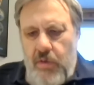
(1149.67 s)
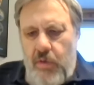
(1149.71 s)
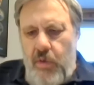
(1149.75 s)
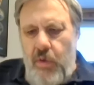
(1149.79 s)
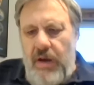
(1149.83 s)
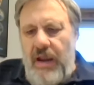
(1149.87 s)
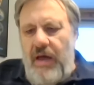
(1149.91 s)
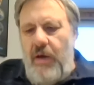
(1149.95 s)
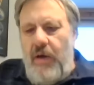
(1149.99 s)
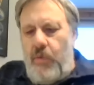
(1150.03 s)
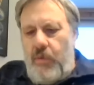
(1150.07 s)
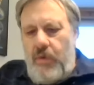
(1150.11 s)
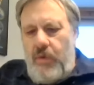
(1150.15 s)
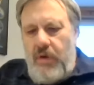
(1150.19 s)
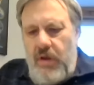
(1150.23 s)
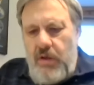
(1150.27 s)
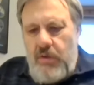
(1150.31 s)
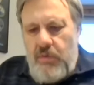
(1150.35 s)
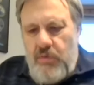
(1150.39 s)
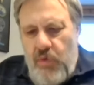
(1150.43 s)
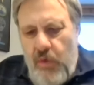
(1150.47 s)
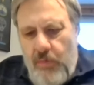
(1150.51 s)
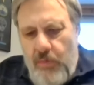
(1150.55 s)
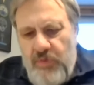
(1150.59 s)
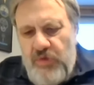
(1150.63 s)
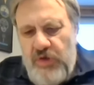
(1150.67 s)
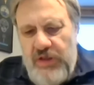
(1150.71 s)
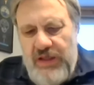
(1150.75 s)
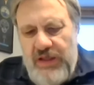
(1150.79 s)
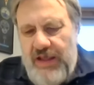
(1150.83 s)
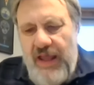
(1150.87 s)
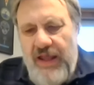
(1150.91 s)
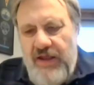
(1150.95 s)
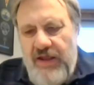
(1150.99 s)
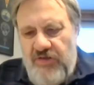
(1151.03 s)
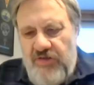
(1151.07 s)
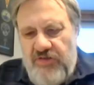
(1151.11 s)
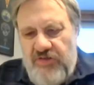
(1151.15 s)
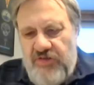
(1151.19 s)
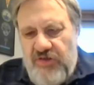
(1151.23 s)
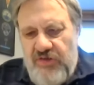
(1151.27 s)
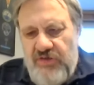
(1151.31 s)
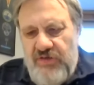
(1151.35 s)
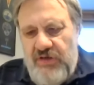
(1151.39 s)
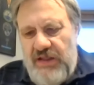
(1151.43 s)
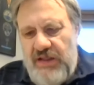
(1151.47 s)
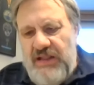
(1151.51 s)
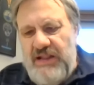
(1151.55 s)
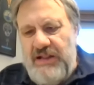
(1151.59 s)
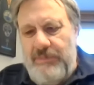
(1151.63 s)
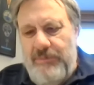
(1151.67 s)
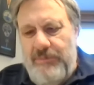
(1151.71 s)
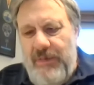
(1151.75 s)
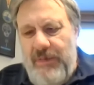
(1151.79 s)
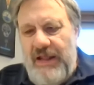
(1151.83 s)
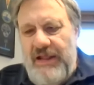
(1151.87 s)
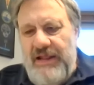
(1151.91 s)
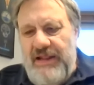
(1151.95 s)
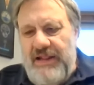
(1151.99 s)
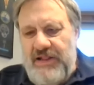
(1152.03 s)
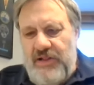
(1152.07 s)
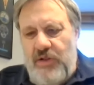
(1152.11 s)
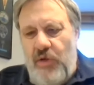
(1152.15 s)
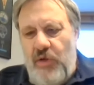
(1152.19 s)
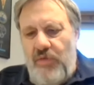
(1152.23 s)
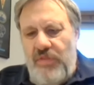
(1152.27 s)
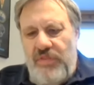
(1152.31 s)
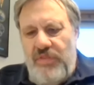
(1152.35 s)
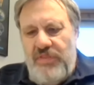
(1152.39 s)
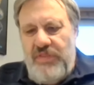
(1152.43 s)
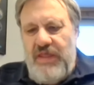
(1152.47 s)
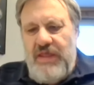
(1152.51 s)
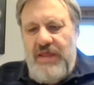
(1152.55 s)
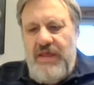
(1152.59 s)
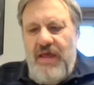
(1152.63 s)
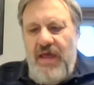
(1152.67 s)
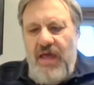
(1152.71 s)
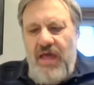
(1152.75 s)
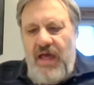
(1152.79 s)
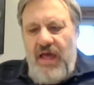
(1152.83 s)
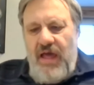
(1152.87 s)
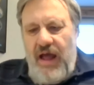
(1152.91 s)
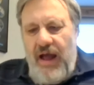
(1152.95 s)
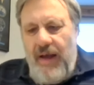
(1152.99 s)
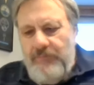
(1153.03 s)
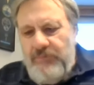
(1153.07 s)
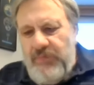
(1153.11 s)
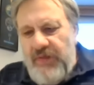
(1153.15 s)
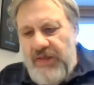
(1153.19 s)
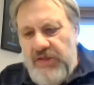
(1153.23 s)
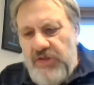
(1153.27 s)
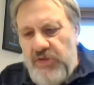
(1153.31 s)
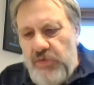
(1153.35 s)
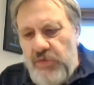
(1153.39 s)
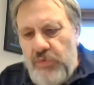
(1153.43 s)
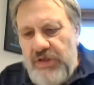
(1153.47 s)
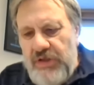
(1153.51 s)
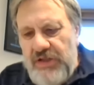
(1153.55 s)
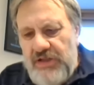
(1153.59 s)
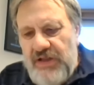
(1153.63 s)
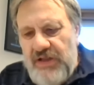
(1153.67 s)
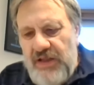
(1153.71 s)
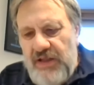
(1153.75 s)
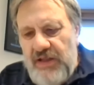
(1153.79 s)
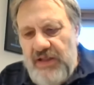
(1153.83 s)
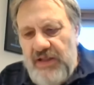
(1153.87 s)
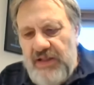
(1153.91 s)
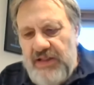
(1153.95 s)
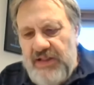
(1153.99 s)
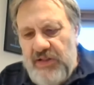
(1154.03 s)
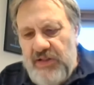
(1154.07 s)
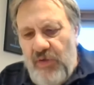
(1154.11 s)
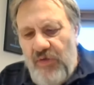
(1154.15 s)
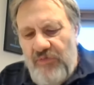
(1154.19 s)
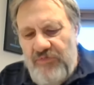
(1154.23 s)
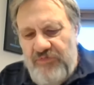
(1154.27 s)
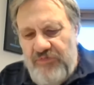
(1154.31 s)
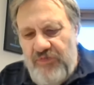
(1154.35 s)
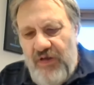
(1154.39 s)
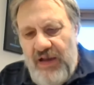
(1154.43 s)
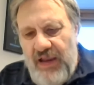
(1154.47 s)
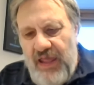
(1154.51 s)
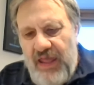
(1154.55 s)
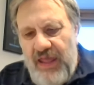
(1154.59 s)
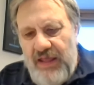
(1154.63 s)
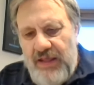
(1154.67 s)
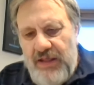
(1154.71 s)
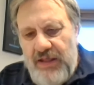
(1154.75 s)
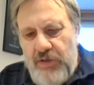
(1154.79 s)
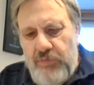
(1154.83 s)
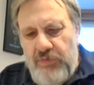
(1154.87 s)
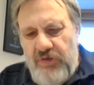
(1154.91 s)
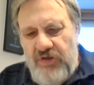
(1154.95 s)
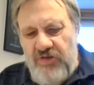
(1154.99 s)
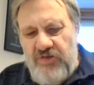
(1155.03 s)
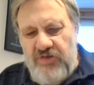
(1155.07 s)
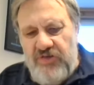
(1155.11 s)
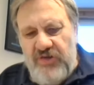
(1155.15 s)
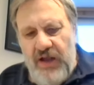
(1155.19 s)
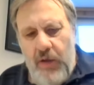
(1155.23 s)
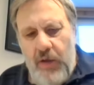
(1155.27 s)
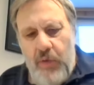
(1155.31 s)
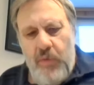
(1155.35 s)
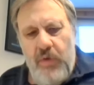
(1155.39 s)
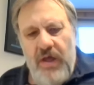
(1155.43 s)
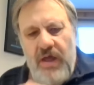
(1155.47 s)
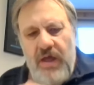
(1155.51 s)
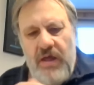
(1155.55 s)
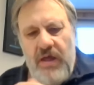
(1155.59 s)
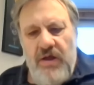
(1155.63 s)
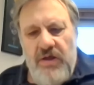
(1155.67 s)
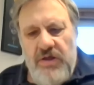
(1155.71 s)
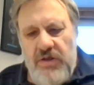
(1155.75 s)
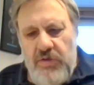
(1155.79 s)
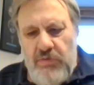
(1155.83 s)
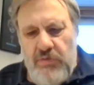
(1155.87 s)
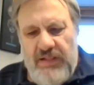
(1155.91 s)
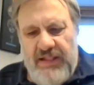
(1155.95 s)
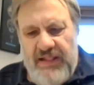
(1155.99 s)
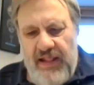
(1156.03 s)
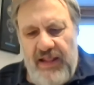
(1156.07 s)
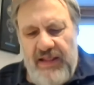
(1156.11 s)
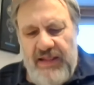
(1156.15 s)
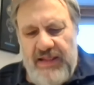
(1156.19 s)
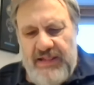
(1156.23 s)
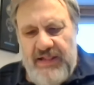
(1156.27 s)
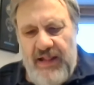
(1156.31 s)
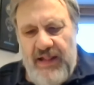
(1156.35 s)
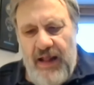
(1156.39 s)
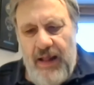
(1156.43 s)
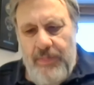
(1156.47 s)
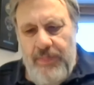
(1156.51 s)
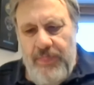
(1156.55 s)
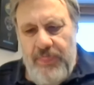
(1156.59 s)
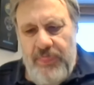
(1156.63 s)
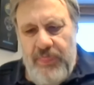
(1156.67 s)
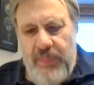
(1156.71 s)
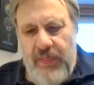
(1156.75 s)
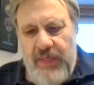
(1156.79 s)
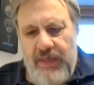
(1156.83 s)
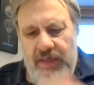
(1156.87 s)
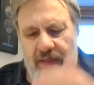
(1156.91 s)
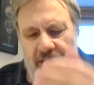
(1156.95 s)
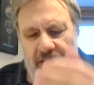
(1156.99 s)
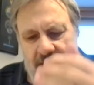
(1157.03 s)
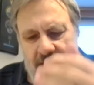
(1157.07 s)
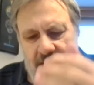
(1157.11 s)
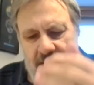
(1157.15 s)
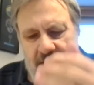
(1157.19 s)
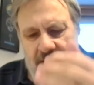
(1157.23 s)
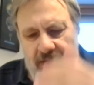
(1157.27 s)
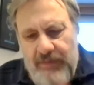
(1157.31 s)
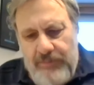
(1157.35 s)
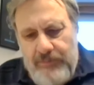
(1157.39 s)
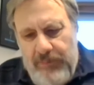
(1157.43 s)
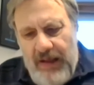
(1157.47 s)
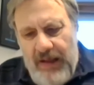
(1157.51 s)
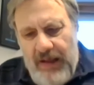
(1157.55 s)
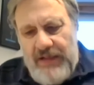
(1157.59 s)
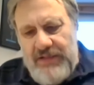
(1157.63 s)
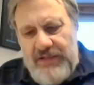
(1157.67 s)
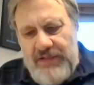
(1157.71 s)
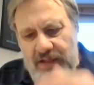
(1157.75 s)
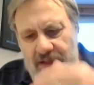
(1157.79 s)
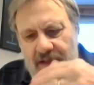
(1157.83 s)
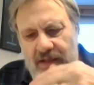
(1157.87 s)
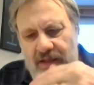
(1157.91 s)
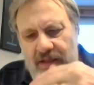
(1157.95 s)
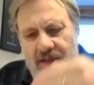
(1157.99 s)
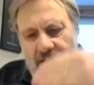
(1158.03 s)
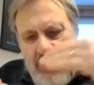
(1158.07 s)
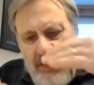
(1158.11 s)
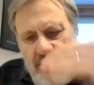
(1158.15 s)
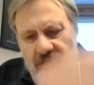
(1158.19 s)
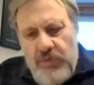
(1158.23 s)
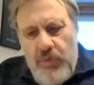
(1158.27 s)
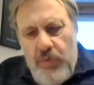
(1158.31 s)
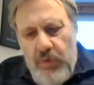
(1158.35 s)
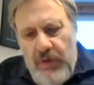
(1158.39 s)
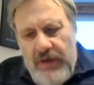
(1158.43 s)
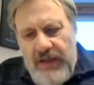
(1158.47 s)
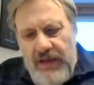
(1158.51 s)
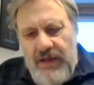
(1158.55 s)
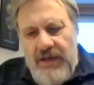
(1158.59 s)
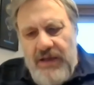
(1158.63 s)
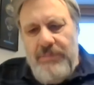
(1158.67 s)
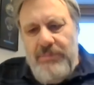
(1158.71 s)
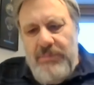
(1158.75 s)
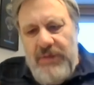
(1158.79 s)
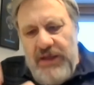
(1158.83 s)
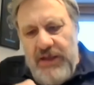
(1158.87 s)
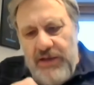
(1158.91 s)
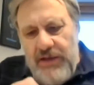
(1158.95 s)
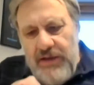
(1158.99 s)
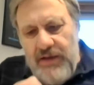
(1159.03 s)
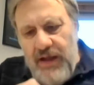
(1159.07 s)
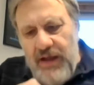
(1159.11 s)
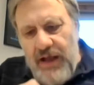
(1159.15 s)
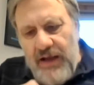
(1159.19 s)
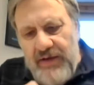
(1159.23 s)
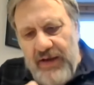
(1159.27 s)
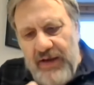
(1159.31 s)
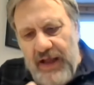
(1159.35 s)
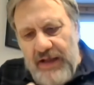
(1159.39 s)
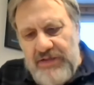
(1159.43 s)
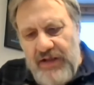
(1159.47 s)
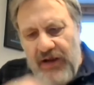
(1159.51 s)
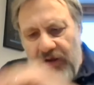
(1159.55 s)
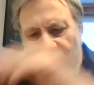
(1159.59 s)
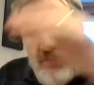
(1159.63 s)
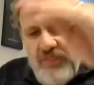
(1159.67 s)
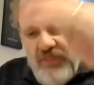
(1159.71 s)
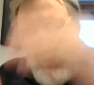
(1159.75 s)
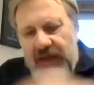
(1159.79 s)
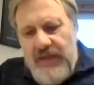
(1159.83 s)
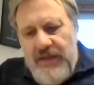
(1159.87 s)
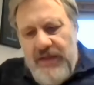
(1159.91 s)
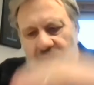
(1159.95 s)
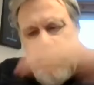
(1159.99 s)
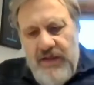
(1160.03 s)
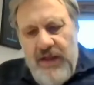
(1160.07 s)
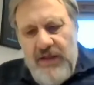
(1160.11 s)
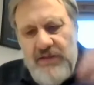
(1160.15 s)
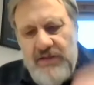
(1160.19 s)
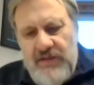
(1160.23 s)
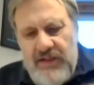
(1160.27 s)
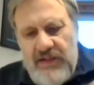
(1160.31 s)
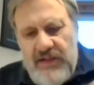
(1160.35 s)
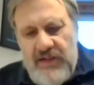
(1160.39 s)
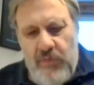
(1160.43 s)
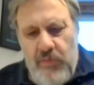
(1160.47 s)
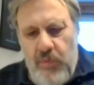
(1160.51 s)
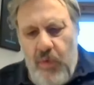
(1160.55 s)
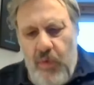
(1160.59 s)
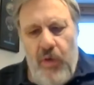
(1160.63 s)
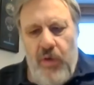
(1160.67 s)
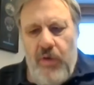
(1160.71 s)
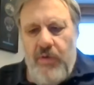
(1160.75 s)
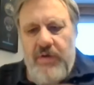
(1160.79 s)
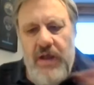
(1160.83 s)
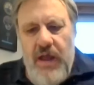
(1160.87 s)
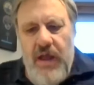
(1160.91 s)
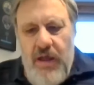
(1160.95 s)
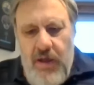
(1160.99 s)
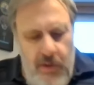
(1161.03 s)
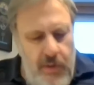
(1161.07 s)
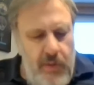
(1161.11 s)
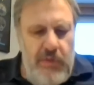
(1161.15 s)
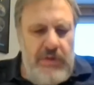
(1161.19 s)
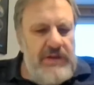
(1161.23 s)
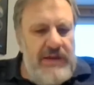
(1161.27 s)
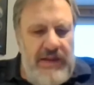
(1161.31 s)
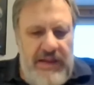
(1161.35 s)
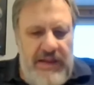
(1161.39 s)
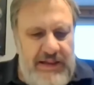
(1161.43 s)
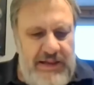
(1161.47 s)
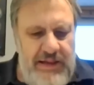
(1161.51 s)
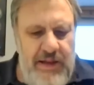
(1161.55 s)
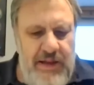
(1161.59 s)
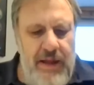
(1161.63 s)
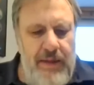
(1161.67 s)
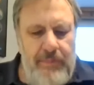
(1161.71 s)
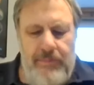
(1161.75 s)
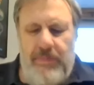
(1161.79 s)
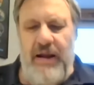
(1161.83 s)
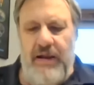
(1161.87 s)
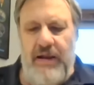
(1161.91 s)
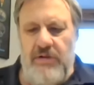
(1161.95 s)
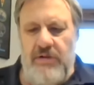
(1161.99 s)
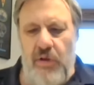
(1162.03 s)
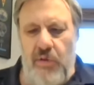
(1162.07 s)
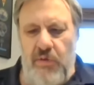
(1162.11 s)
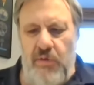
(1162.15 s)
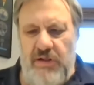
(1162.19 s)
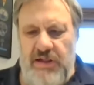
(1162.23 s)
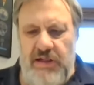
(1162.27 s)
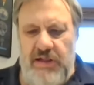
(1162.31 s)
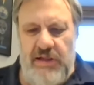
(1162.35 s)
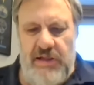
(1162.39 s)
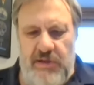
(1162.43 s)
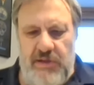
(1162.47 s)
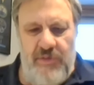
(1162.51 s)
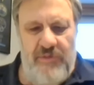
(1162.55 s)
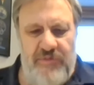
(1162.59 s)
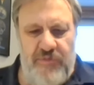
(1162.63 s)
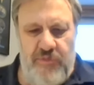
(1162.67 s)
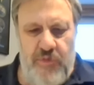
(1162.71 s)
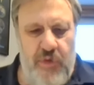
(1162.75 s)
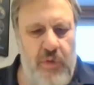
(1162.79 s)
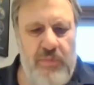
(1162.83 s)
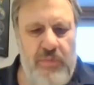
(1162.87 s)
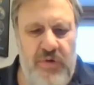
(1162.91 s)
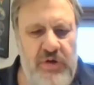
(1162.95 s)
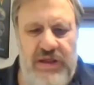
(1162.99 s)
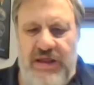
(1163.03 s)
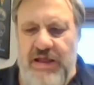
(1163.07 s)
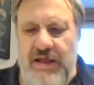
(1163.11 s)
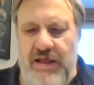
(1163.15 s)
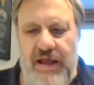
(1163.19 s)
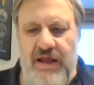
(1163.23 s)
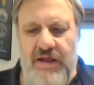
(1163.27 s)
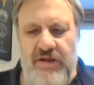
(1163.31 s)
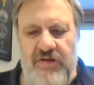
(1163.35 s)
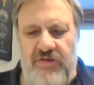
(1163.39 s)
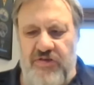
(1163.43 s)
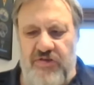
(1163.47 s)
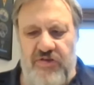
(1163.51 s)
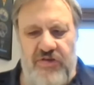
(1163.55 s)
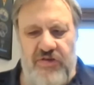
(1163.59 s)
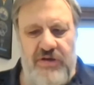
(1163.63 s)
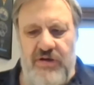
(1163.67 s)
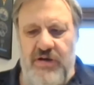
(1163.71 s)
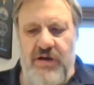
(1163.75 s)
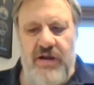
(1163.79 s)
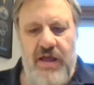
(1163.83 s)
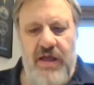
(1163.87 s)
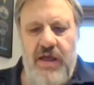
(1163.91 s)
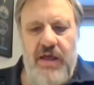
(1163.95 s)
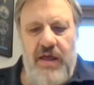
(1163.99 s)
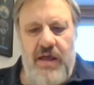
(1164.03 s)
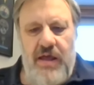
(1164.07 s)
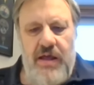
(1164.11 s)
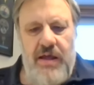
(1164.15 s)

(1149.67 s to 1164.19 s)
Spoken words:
all our communication is based on the ambiguities of language, how you say something, but you really mean another thing, and so on, all these paradoxes of communication.